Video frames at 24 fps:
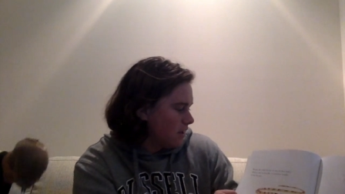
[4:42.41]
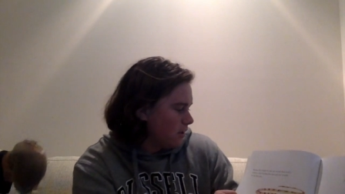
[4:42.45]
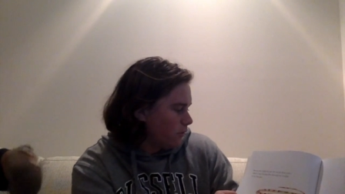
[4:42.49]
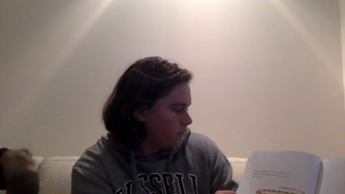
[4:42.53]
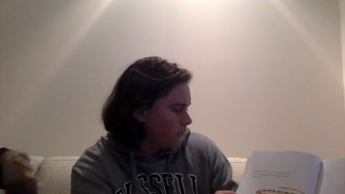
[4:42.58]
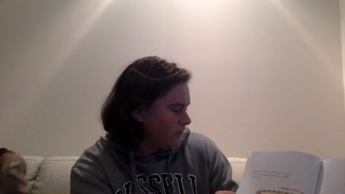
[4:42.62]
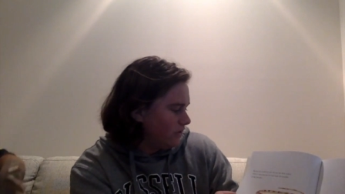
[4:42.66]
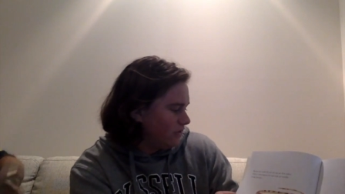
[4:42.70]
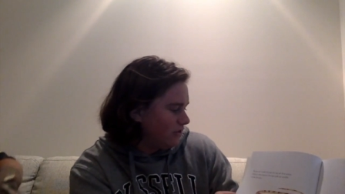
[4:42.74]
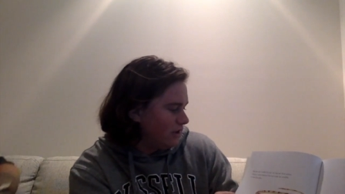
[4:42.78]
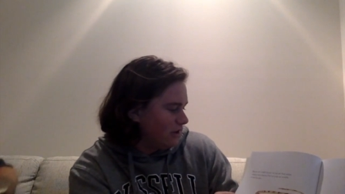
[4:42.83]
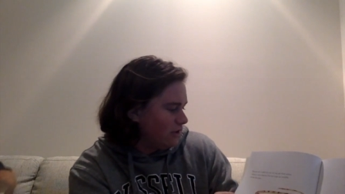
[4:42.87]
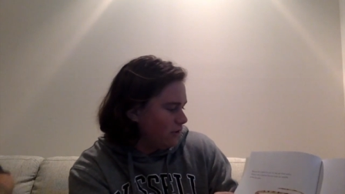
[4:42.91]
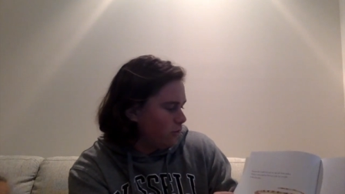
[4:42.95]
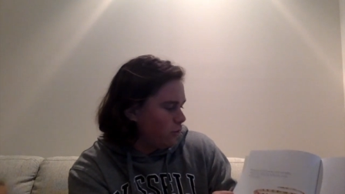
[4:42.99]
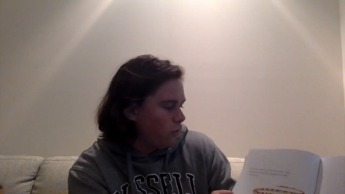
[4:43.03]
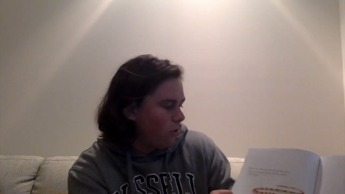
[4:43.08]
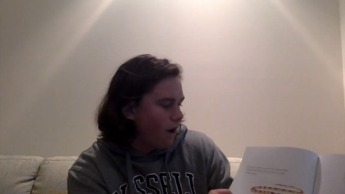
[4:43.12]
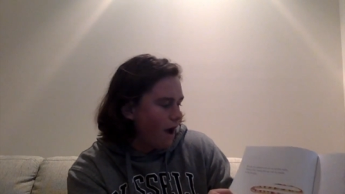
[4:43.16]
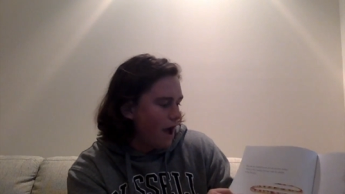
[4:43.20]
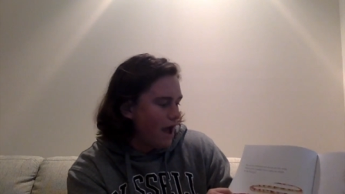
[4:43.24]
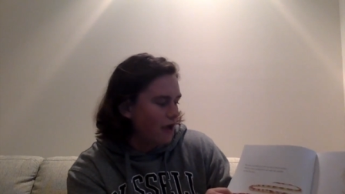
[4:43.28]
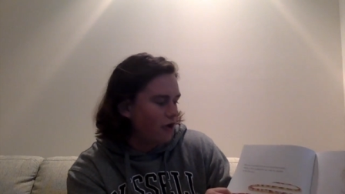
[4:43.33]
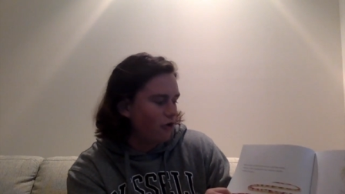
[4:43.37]
Which is
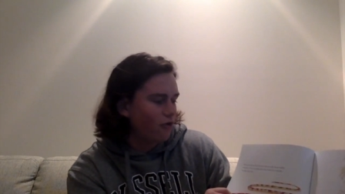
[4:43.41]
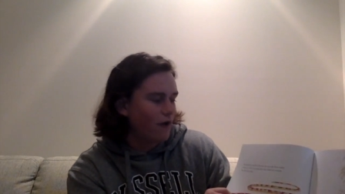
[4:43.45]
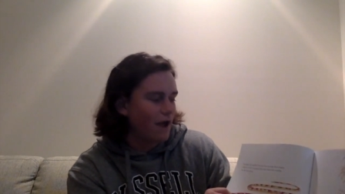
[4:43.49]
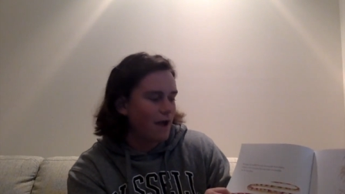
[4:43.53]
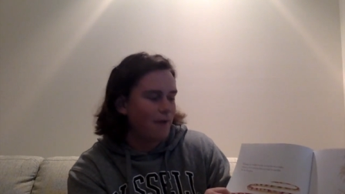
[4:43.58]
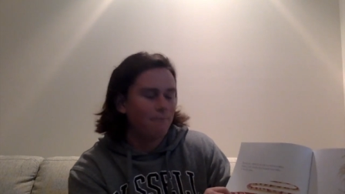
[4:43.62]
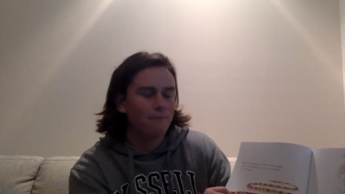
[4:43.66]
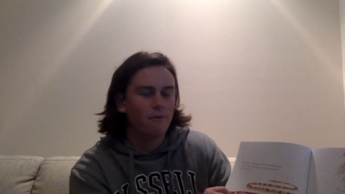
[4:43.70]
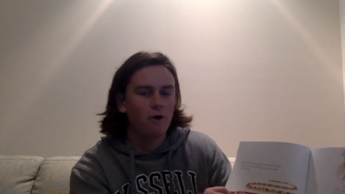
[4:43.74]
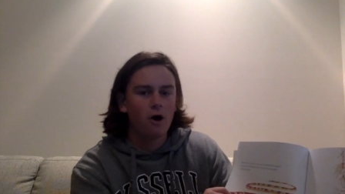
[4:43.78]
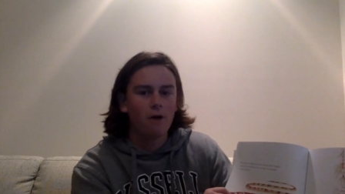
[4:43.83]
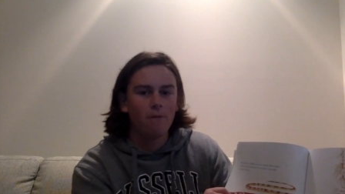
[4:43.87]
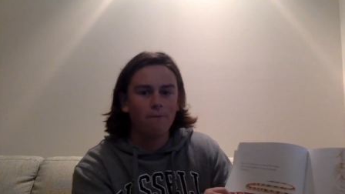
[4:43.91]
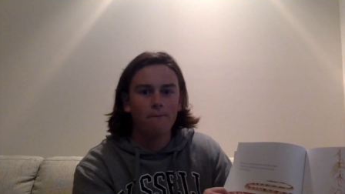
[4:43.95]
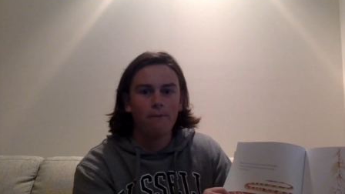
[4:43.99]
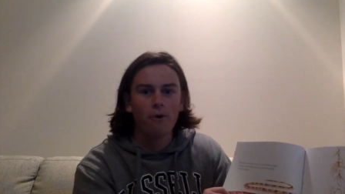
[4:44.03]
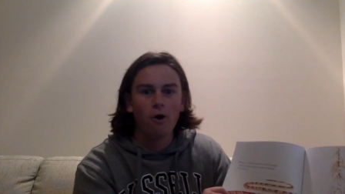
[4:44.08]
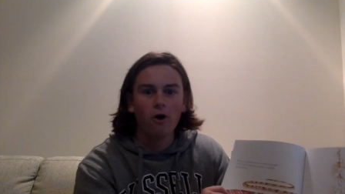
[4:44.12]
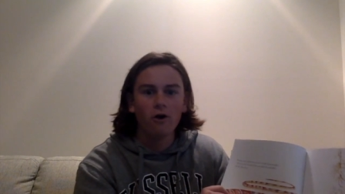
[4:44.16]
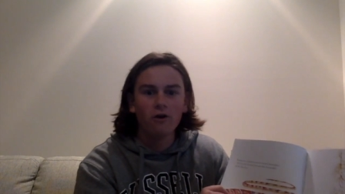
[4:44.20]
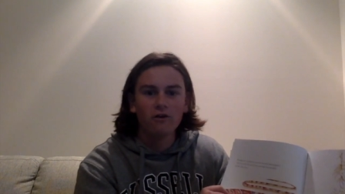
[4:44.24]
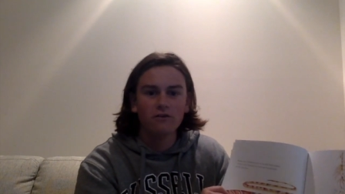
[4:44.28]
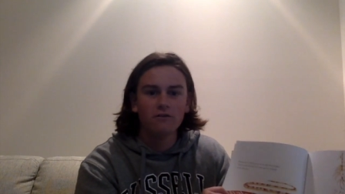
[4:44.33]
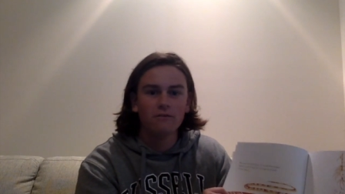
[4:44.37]
why Grandma
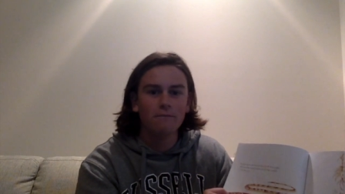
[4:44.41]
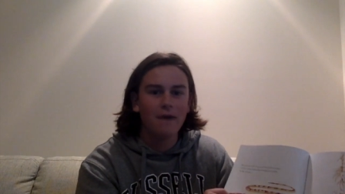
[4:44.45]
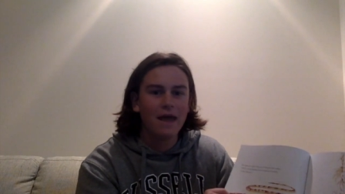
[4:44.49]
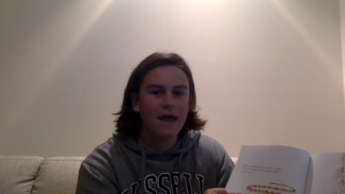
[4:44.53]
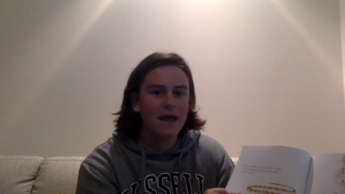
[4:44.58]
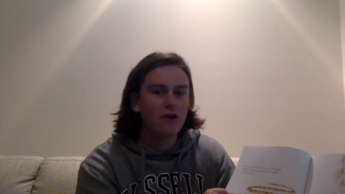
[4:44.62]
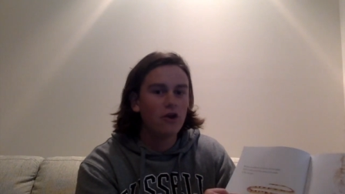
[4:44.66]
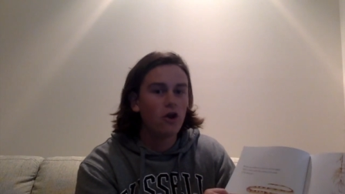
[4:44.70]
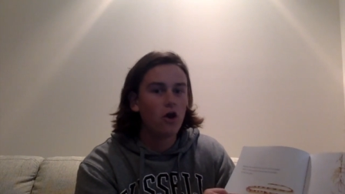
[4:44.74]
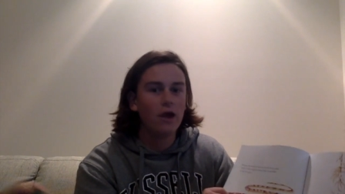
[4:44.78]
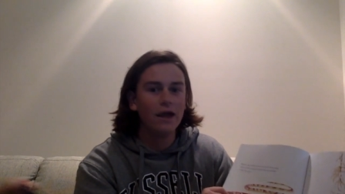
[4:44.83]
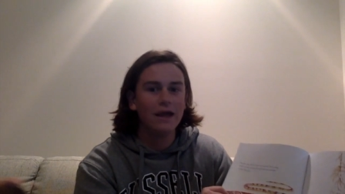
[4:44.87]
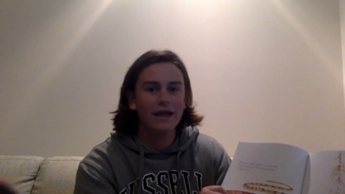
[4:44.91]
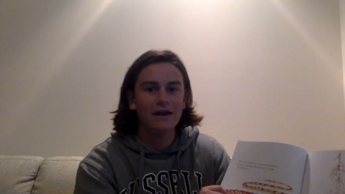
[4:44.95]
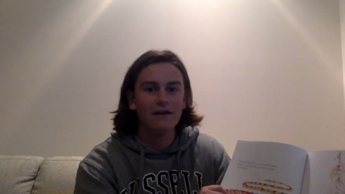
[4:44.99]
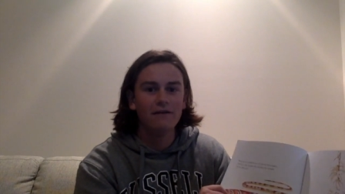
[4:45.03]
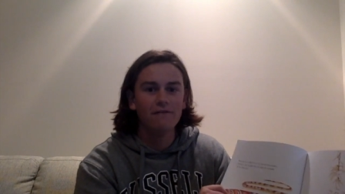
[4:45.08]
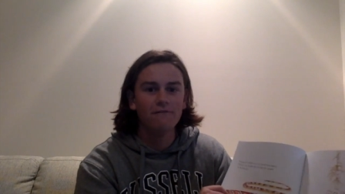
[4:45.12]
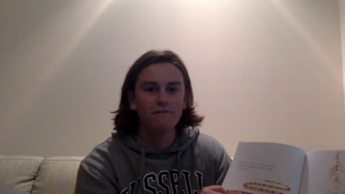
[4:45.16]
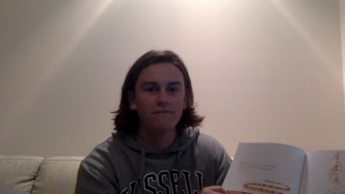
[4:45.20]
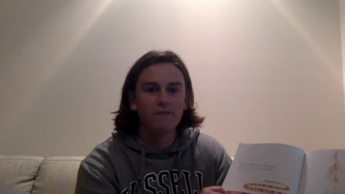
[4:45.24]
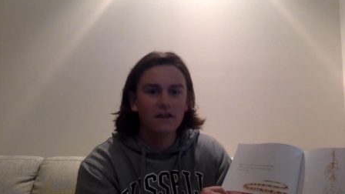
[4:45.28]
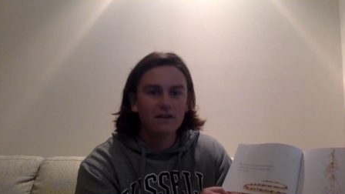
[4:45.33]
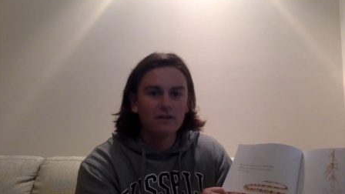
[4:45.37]
Poss made her
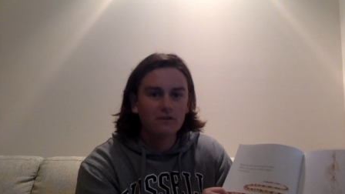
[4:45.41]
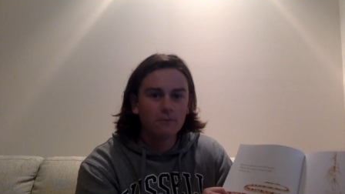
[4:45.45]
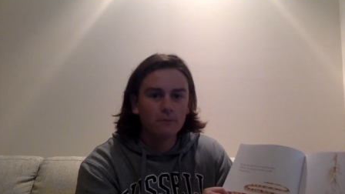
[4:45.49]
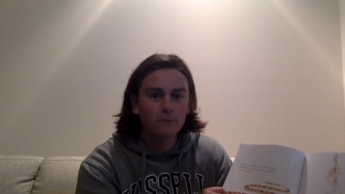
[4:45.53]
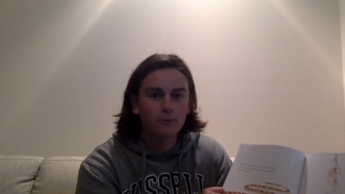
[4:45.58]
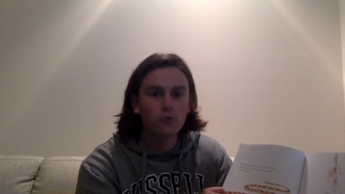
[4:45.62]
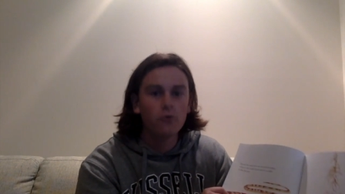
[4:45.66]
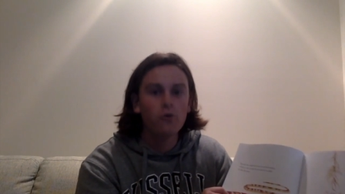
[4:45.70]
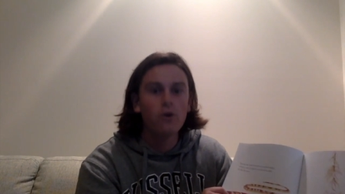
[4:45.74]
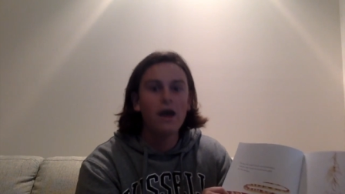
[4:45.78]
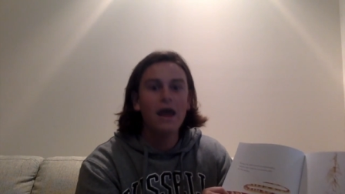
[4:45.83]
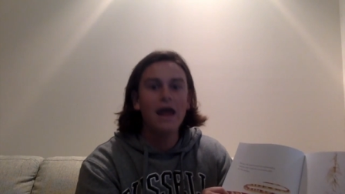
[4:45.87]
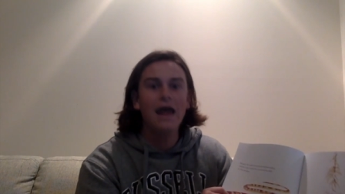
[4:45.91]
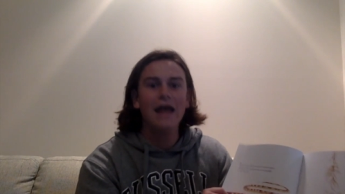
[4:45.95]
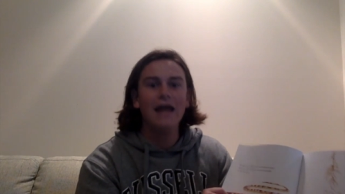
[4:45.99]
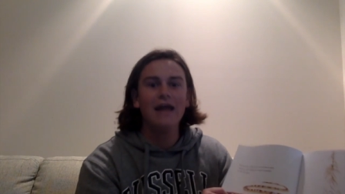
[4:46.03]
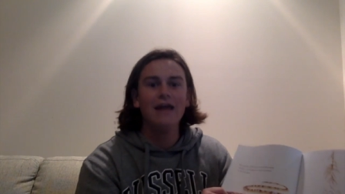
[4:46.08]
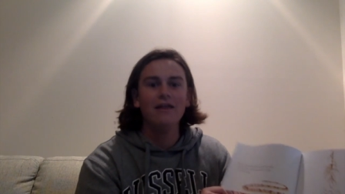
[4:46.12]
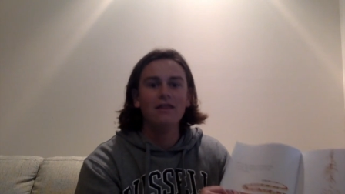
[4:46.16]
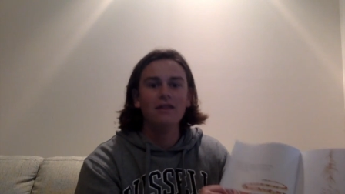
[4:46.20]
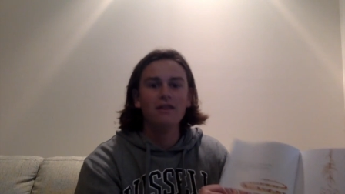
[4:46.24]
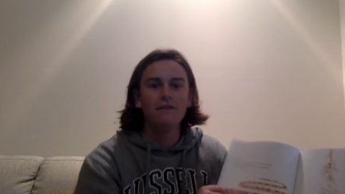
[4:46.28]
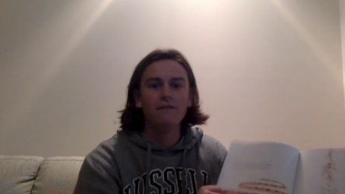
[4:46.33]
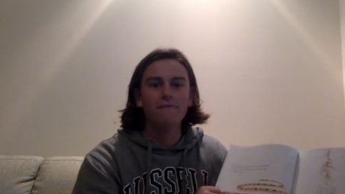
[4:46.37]
invisible
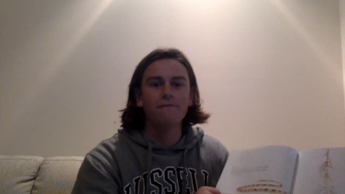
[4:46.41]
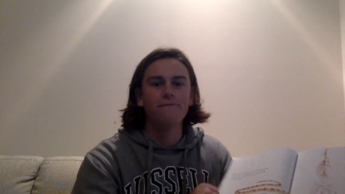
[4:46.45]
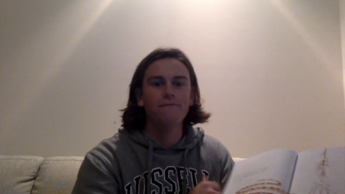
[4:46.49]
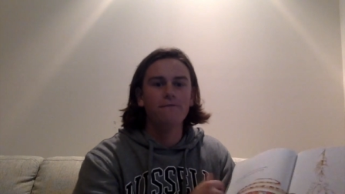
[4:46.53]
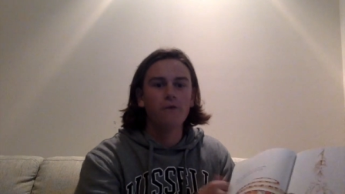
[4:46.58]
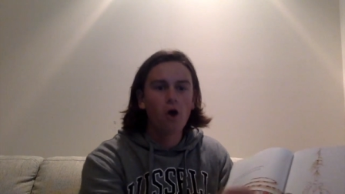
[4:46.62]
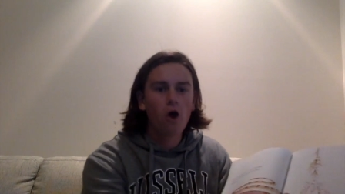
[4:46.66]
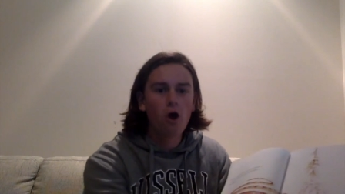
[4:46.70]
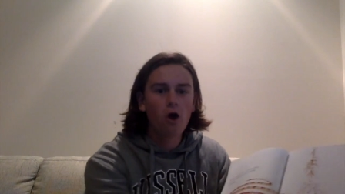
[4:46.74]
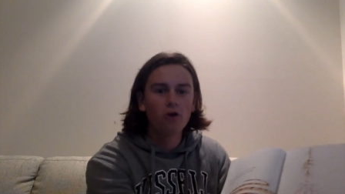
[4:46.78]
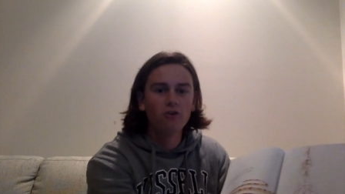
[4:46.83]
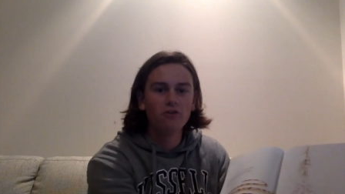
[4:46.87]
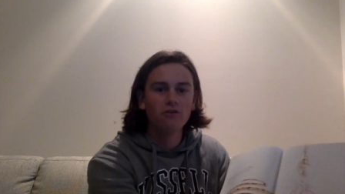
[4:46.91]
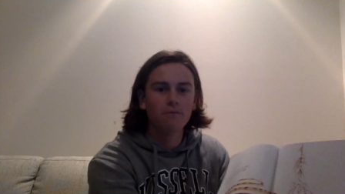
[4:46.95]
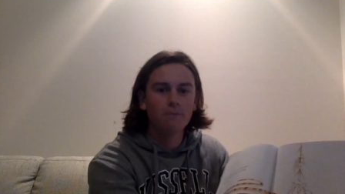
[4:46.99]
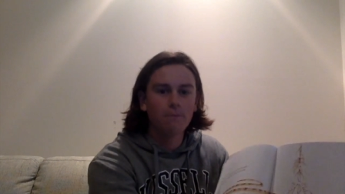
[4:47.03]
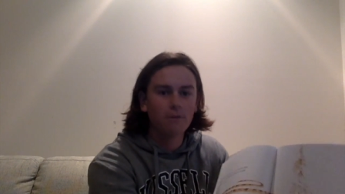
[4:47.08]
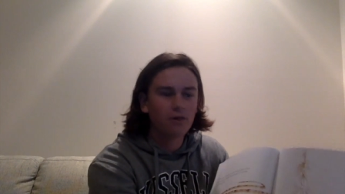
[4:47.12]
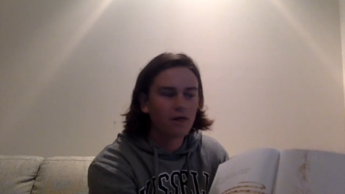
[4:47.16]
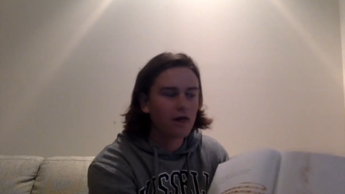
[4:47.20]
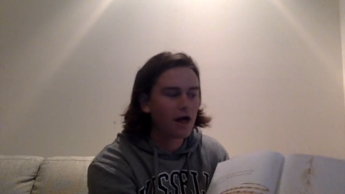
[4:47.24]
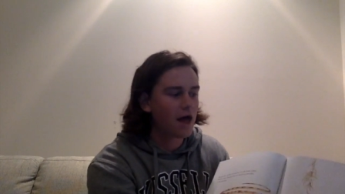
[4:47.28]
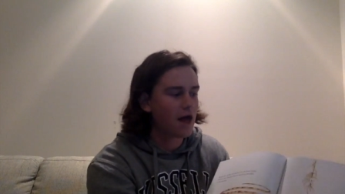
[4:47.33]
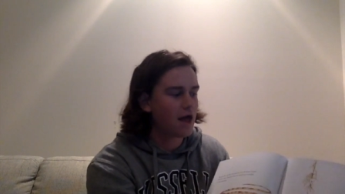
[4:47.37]
in the first
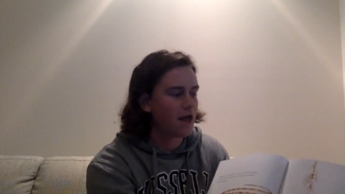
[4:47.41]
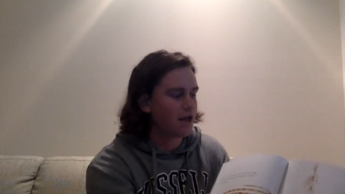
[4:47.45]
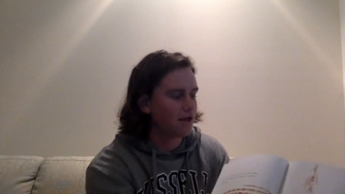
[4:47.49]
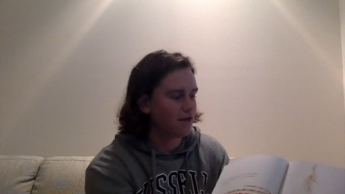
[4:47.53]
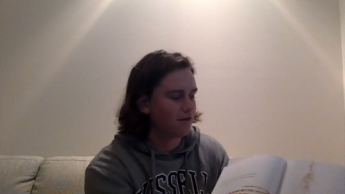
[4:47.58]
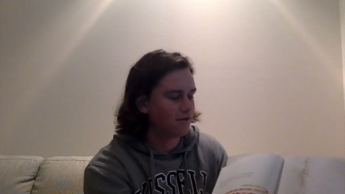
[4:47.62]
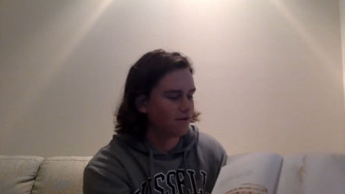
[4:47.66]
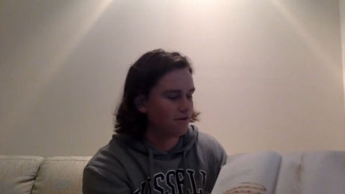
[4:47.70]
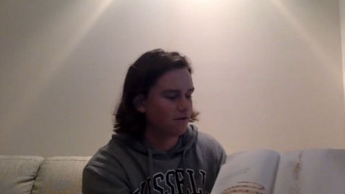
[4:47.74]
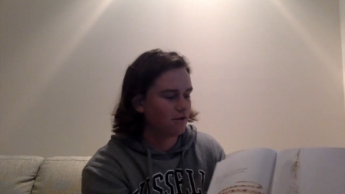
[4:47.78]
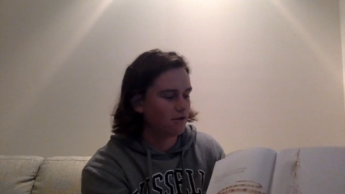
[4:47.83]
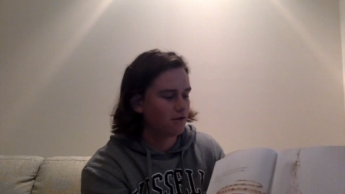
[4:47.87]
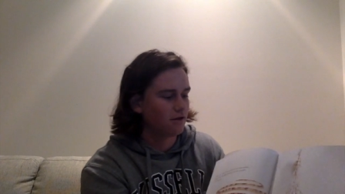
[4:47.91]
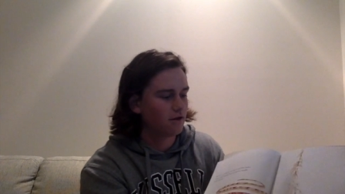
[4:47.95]
place.